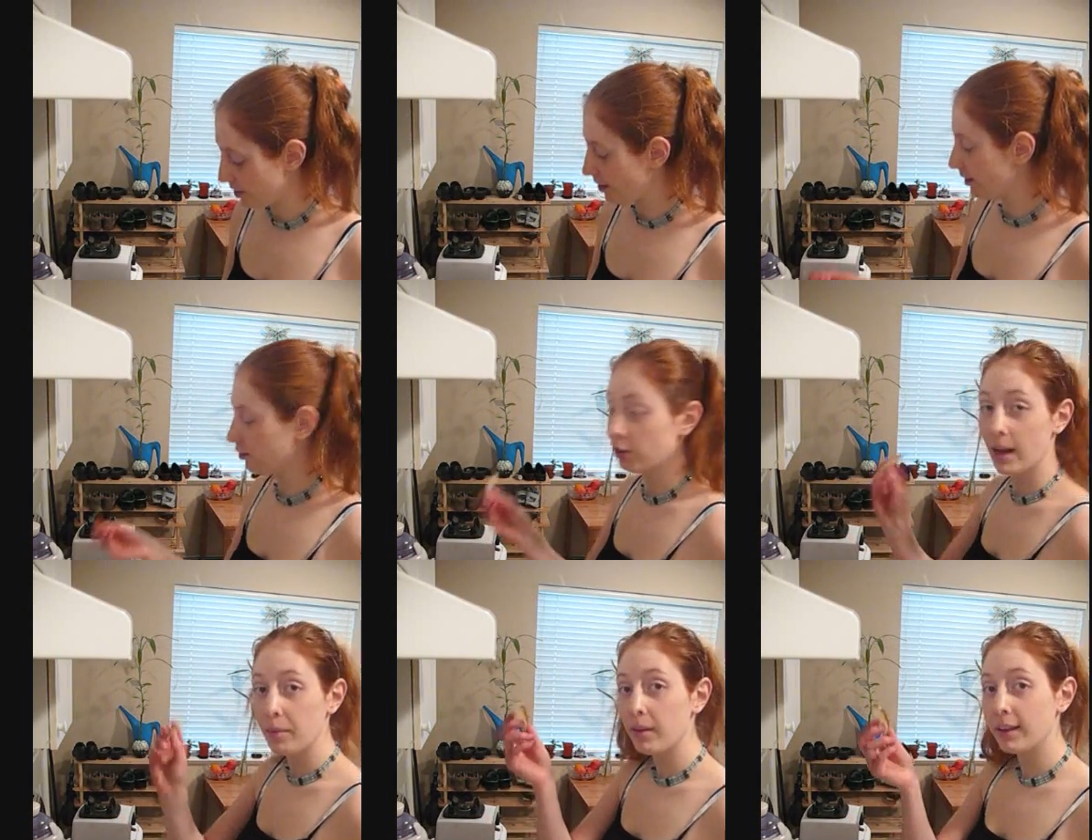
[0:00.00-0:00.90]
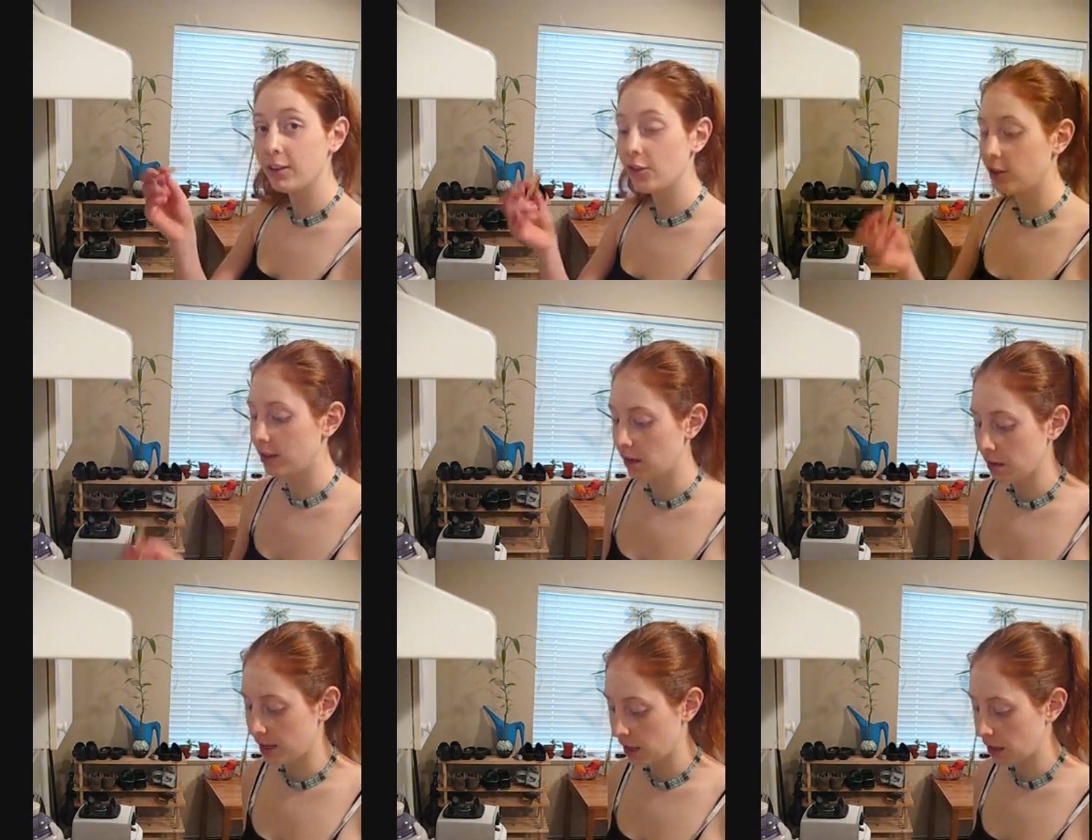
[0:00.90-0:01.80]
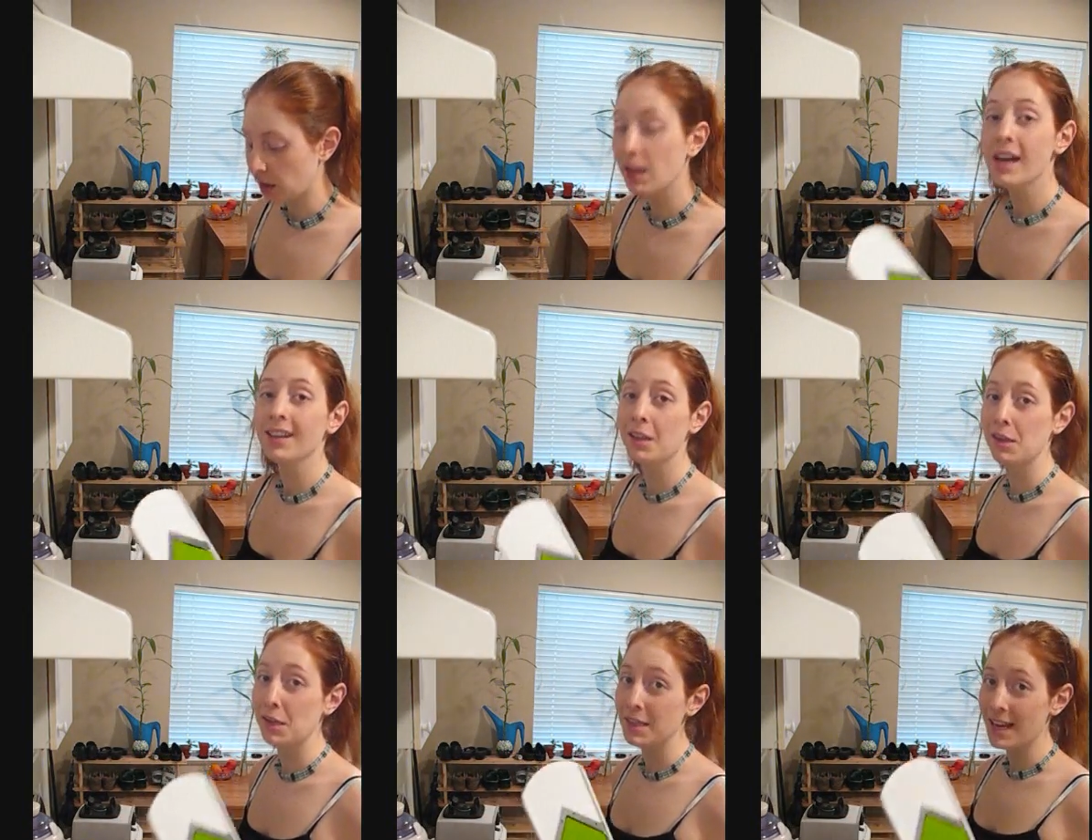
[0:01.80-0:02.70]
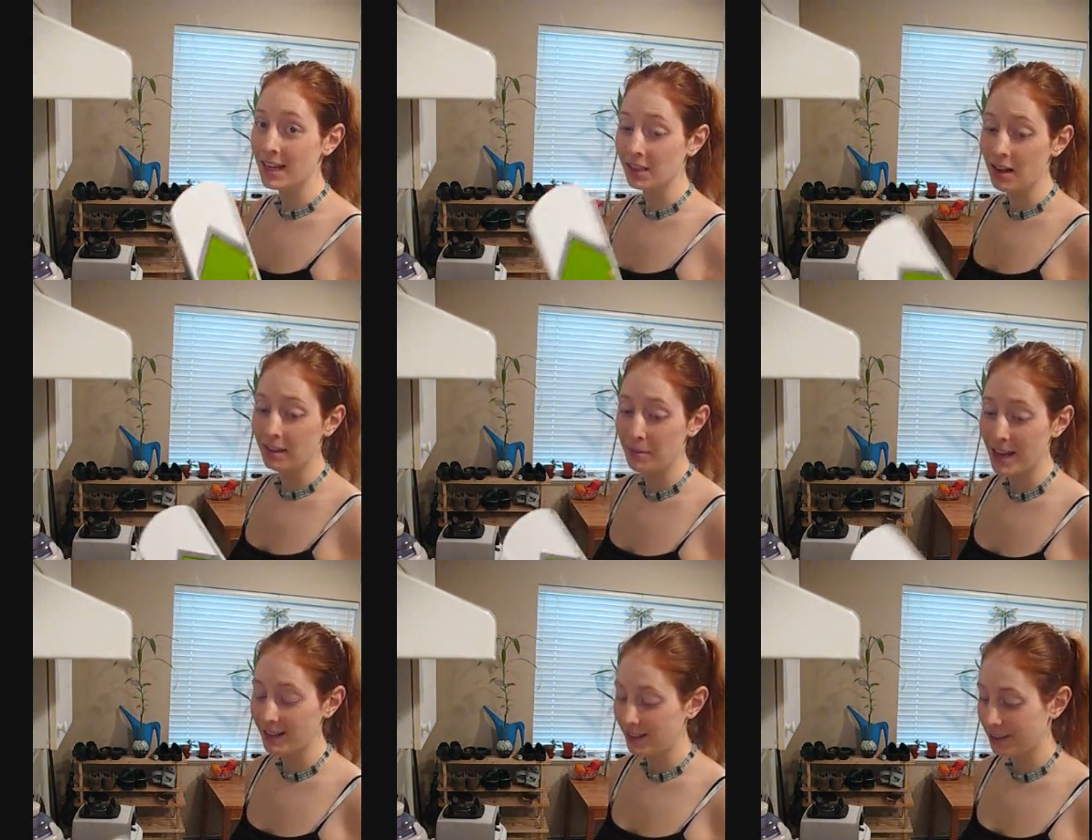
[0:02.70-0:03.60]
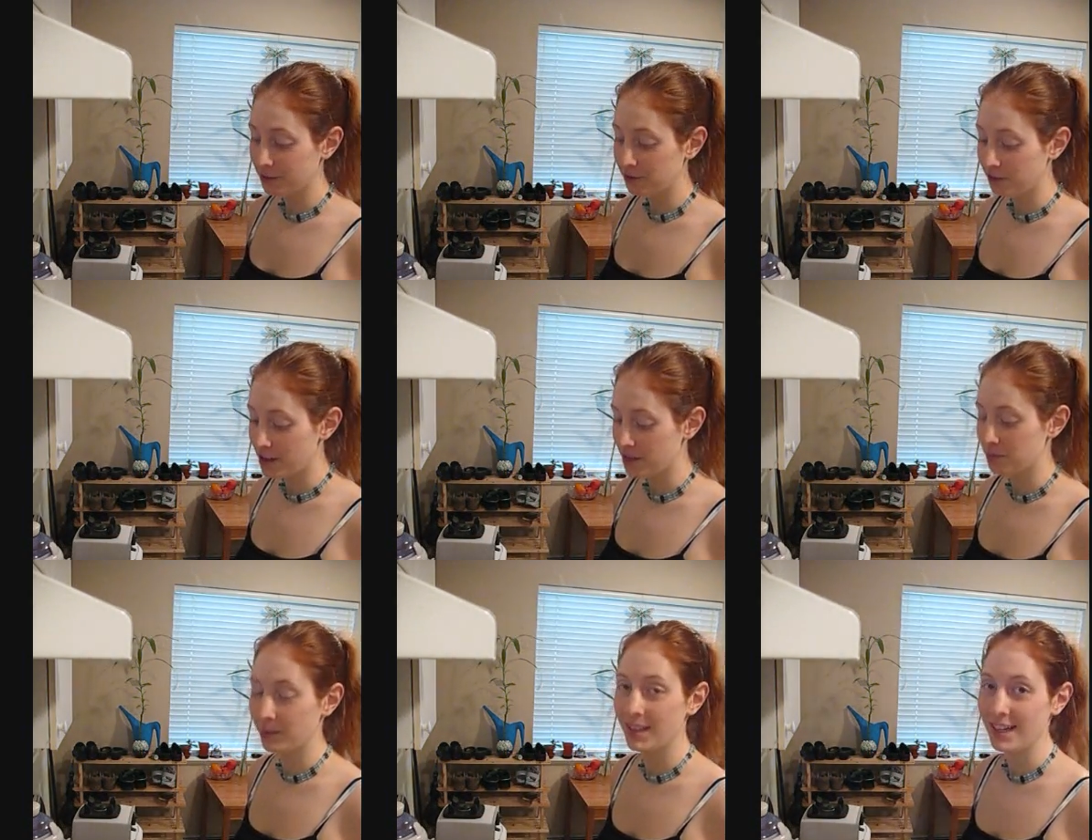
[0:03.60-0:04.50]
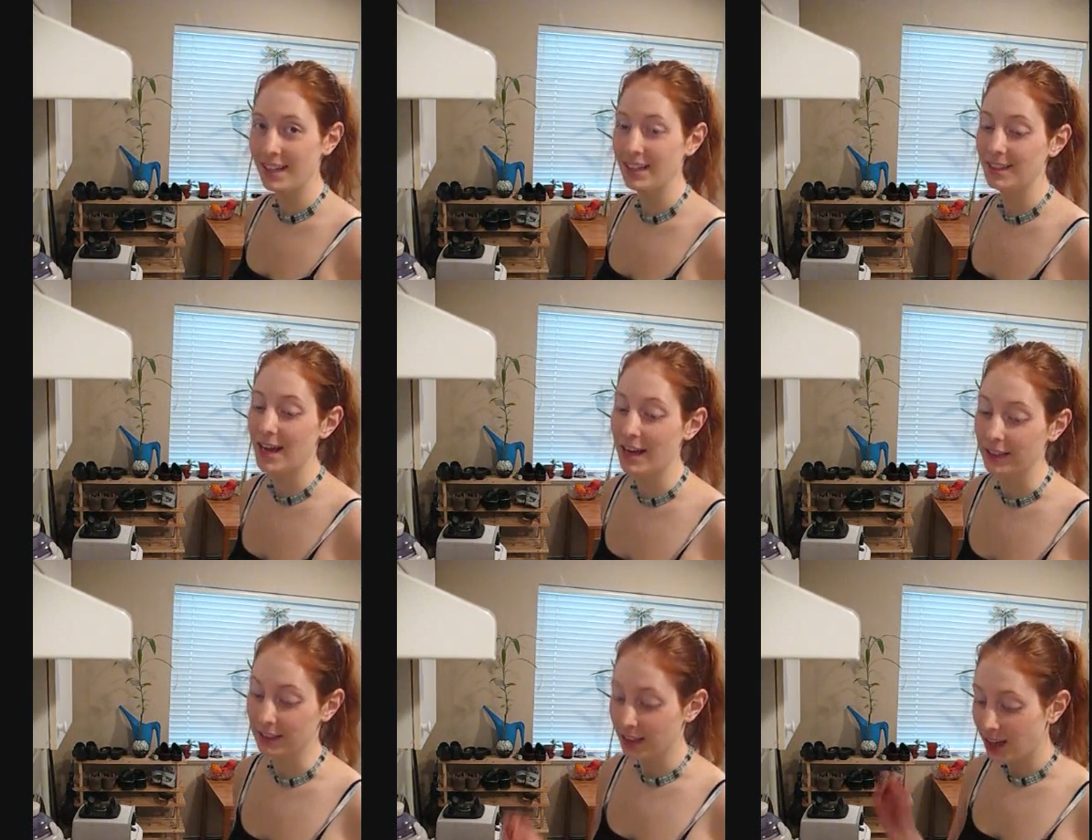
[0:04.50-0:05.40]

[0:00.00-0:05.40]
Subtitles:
the garnished apple into little slices. This is a $10 mandolin from Canadian Tire,